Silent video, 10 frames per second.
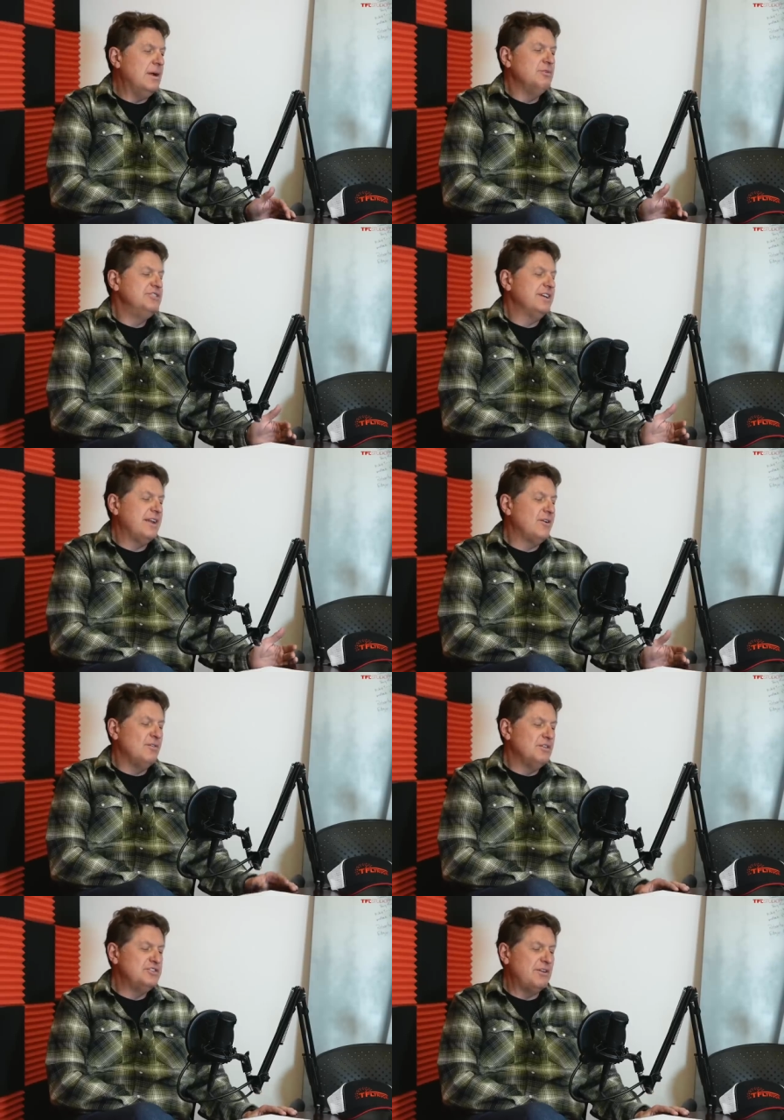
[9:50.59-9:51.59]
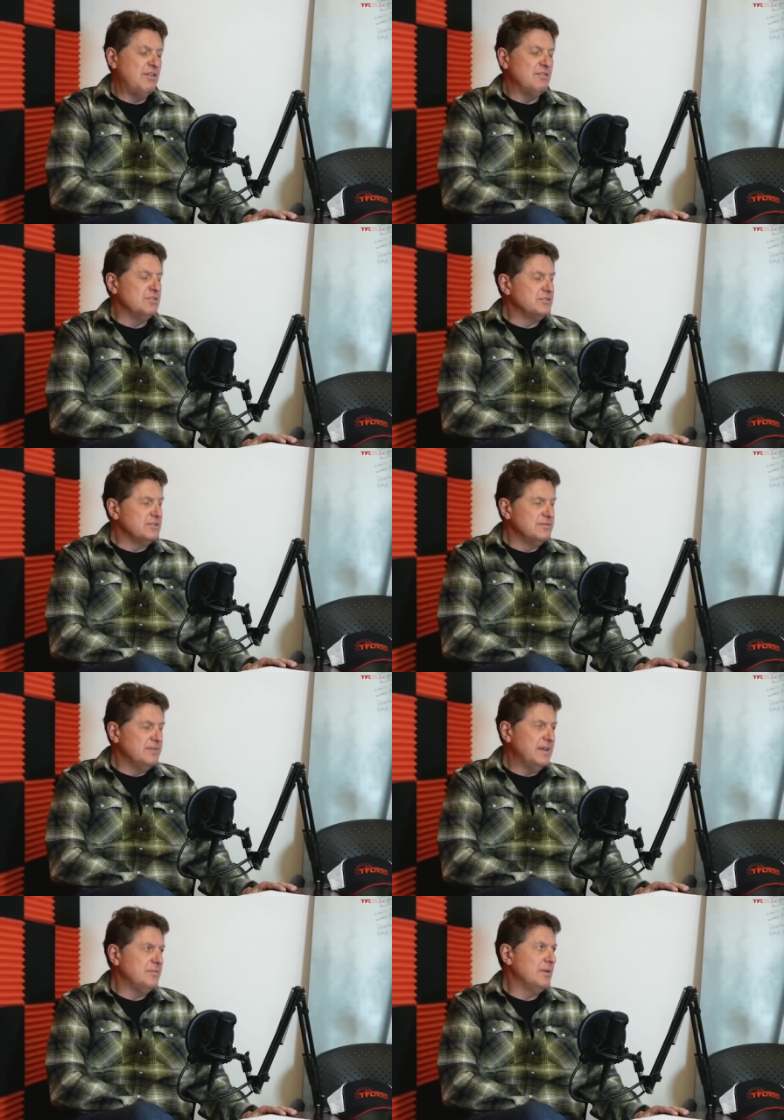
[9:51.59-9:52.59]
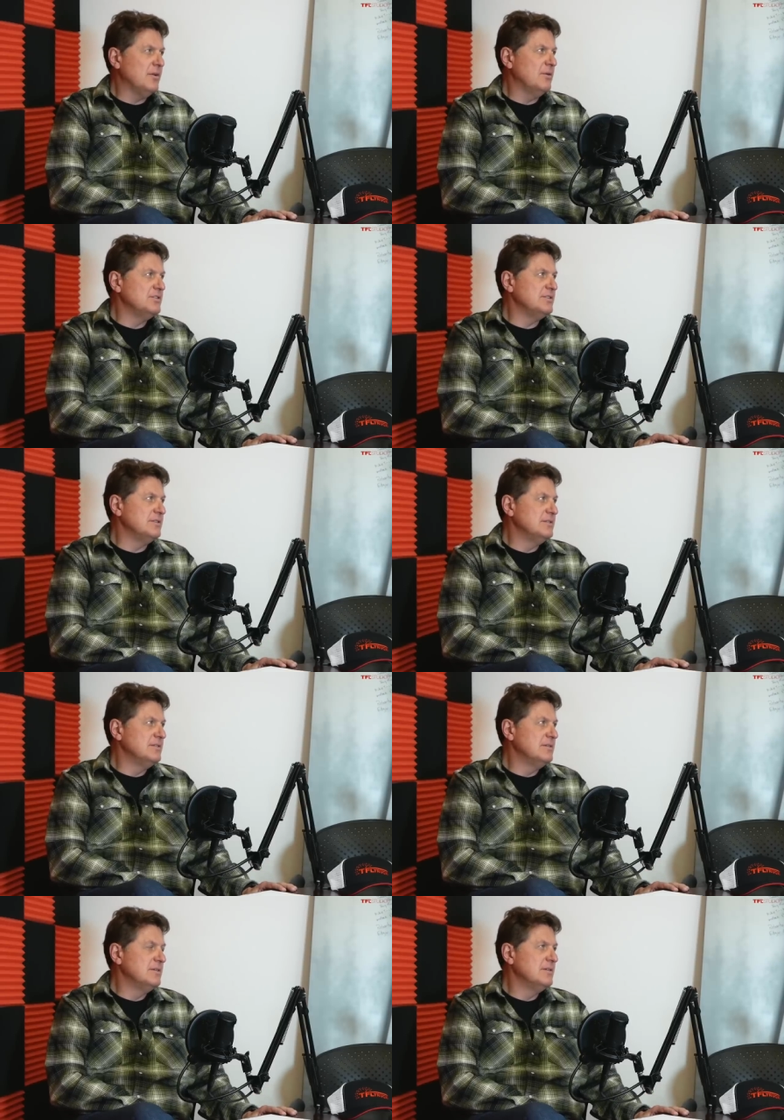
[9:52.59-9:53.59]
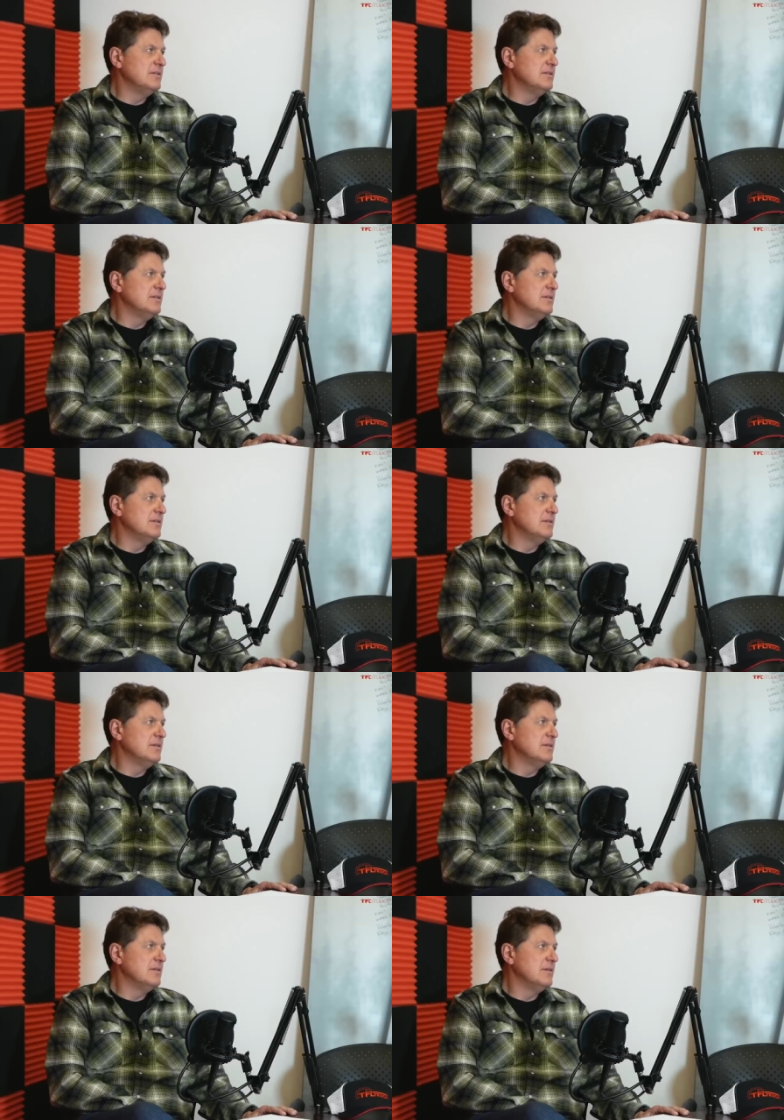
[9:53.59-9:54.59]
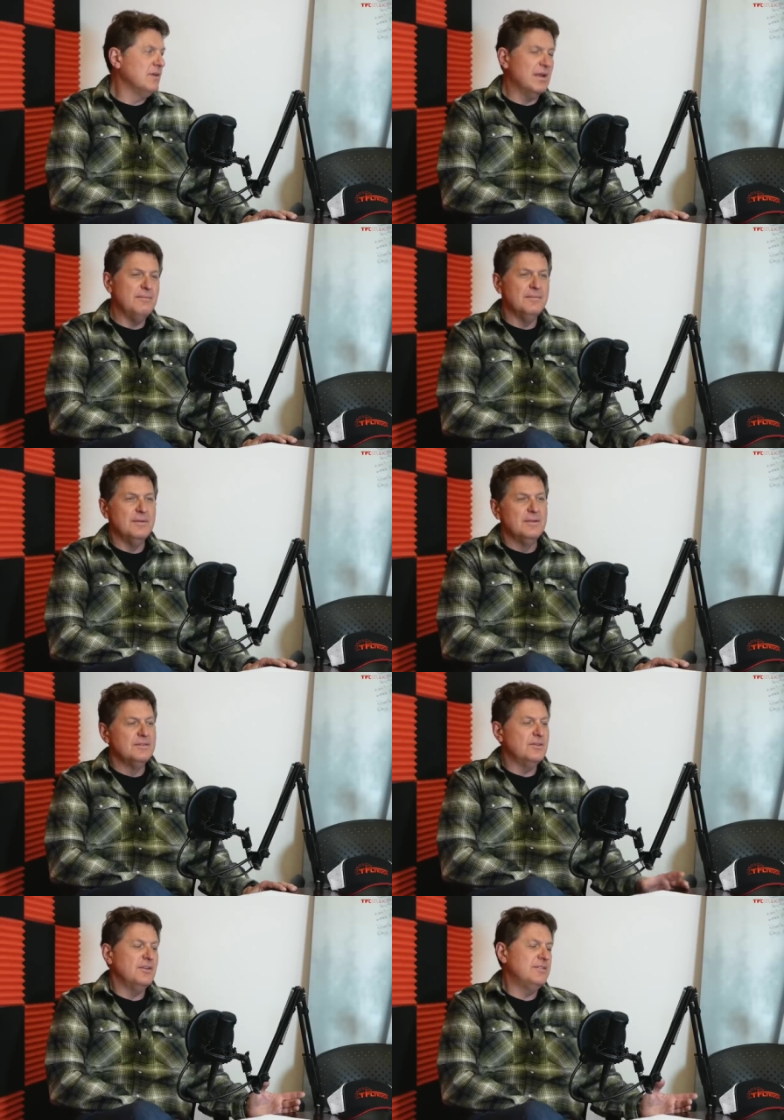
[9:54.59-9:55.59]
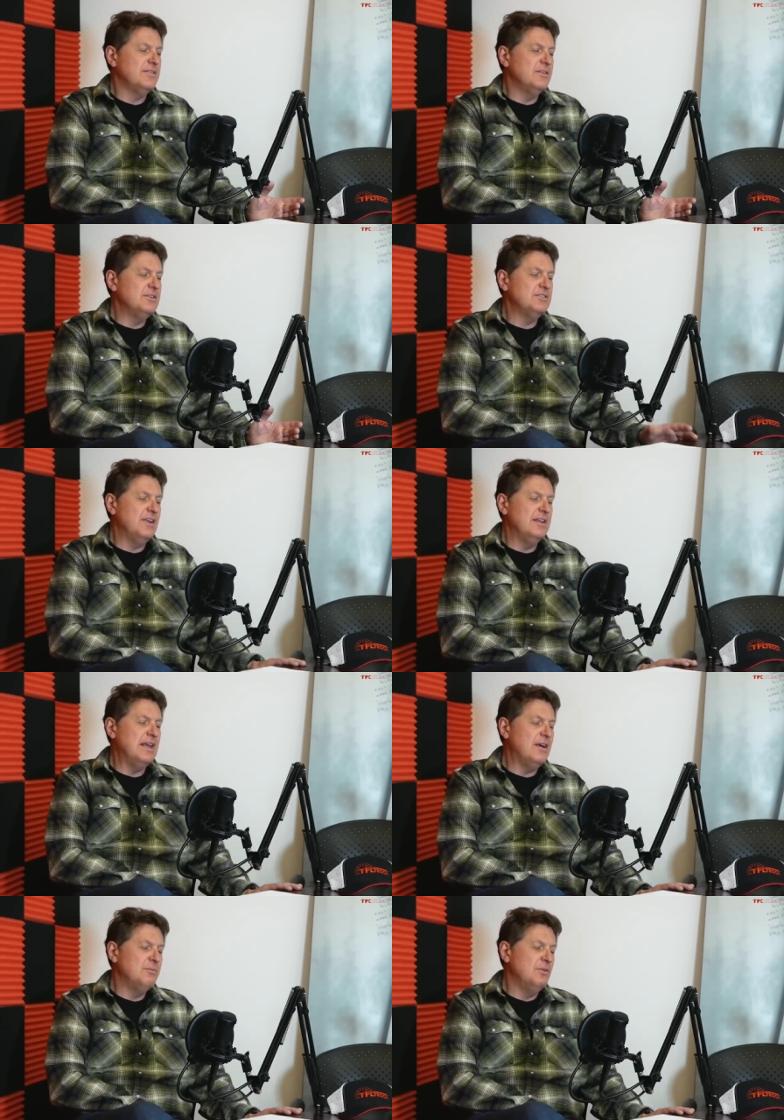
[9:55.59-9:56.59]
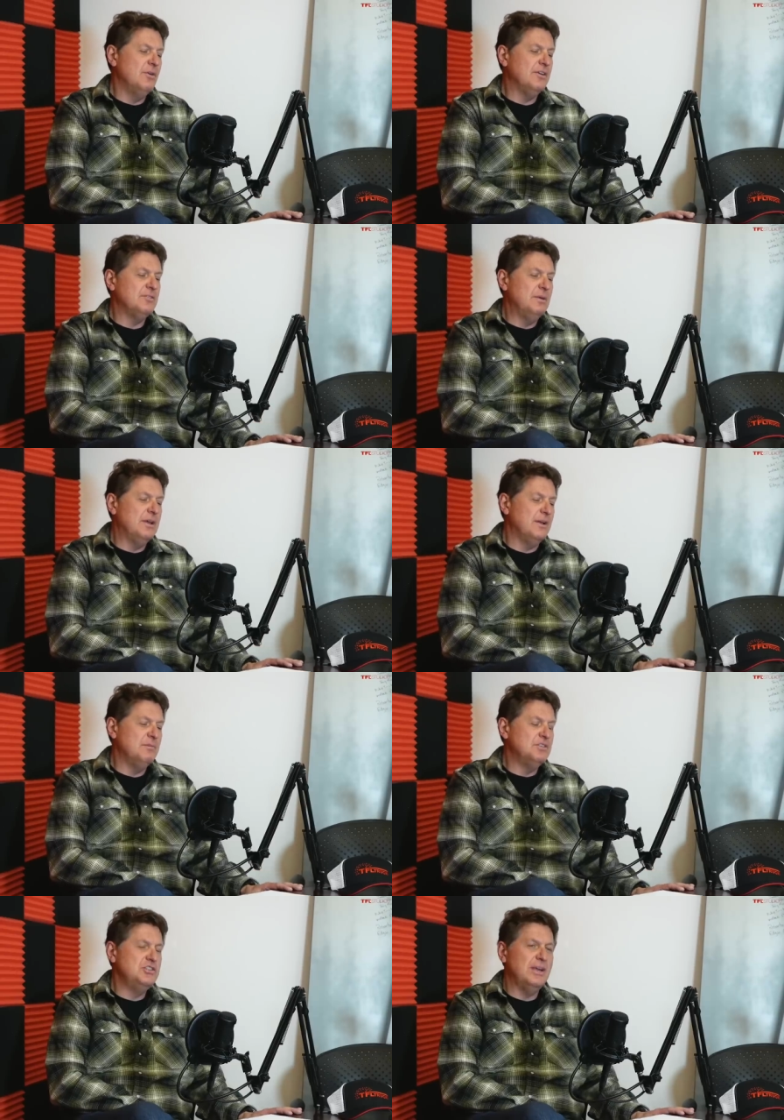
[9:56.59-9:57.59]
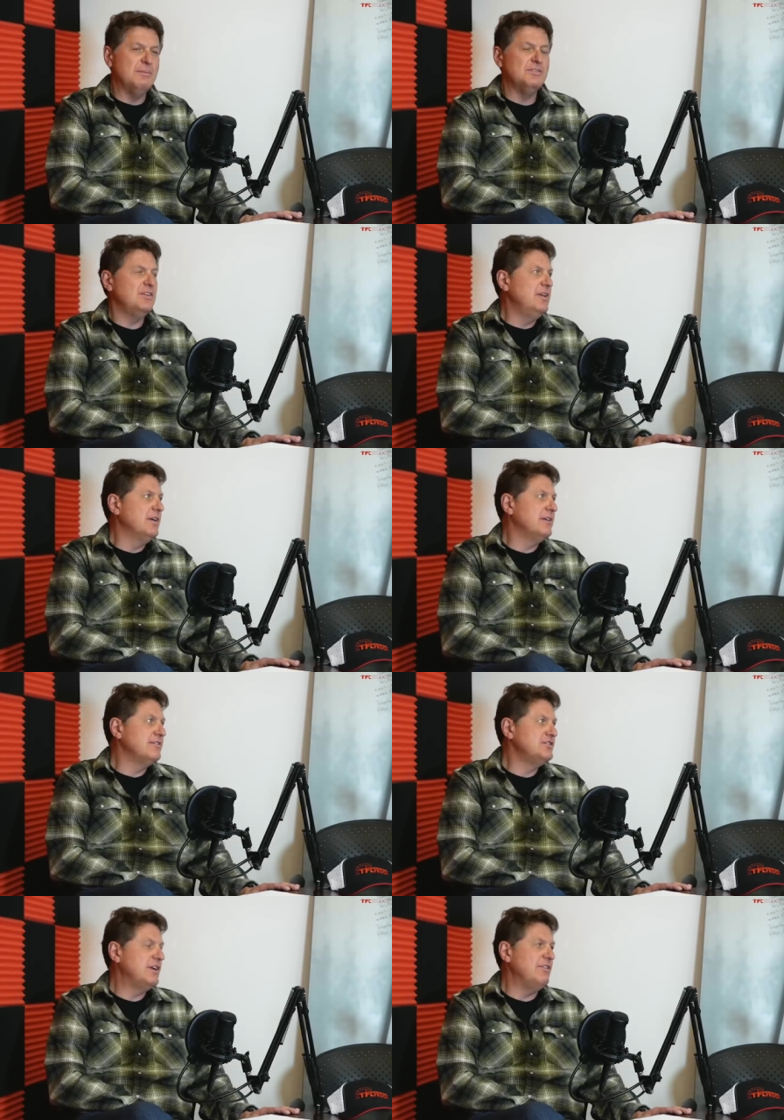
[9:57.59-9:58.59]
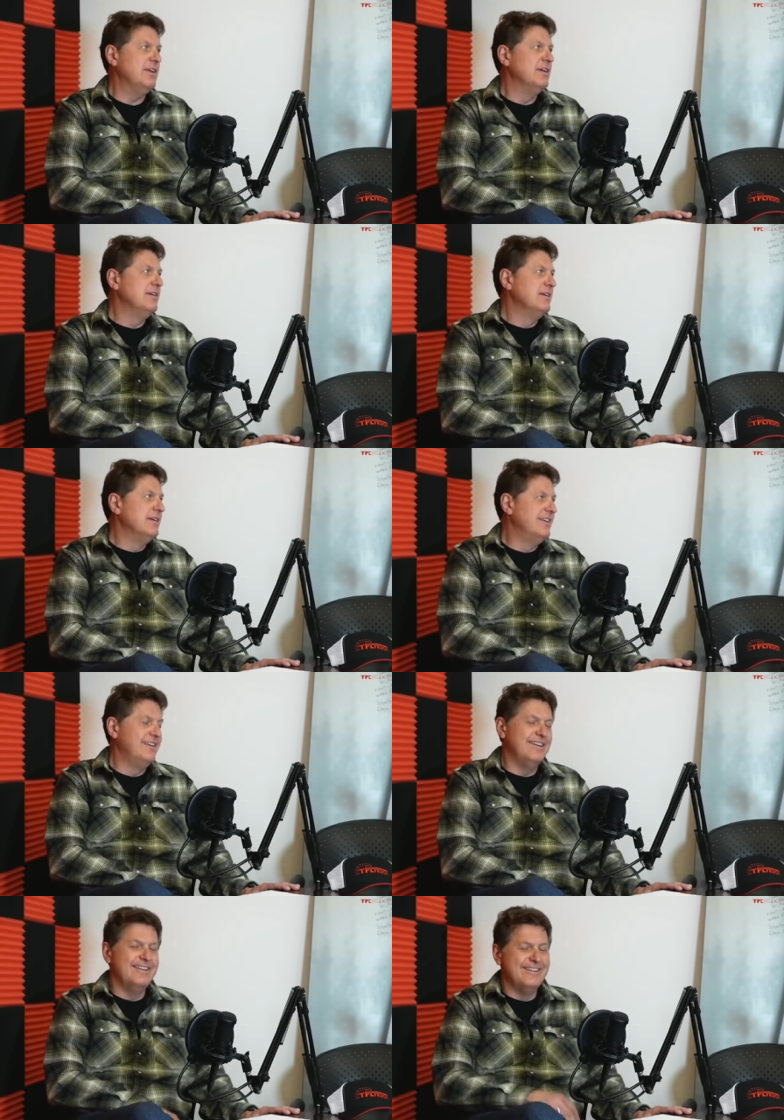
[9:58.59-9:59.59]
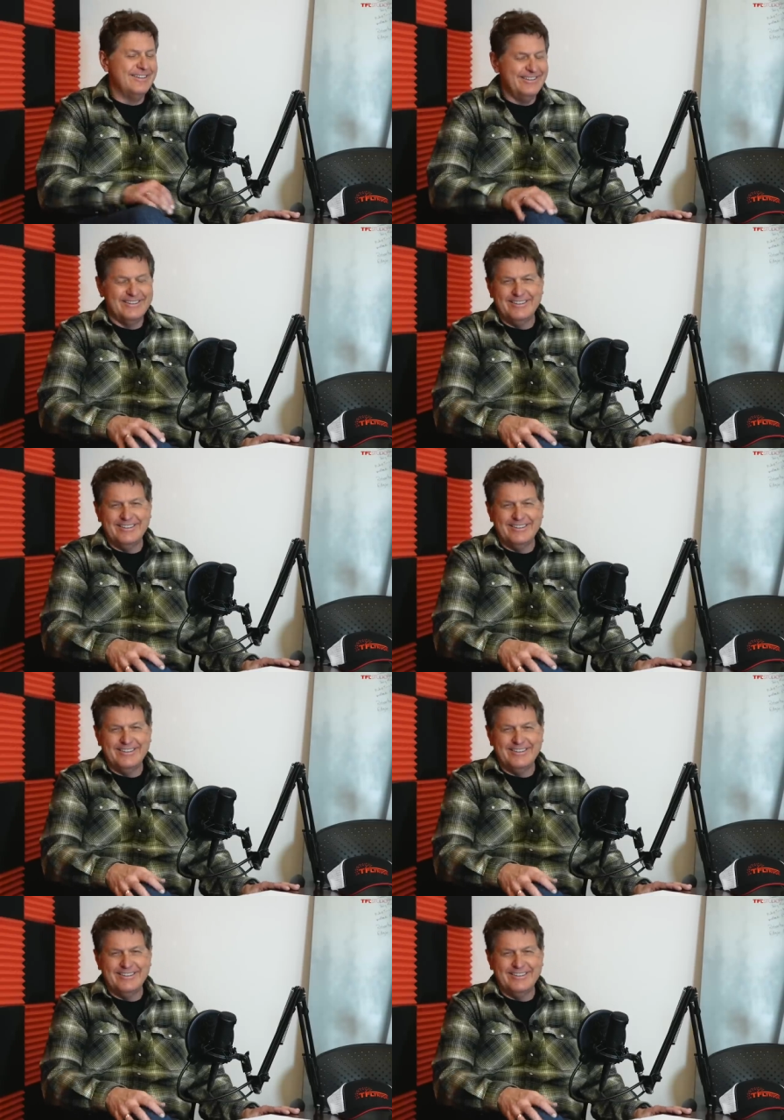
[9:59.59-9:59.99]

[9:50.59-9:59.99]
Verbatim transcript: would you get it over the Chevy version? That's my question. Why? Oh, she likes the nicer interior. Okay. Bottom line. So, just, so you're saying now Buick has become the GMC of Chevy? It's it's it's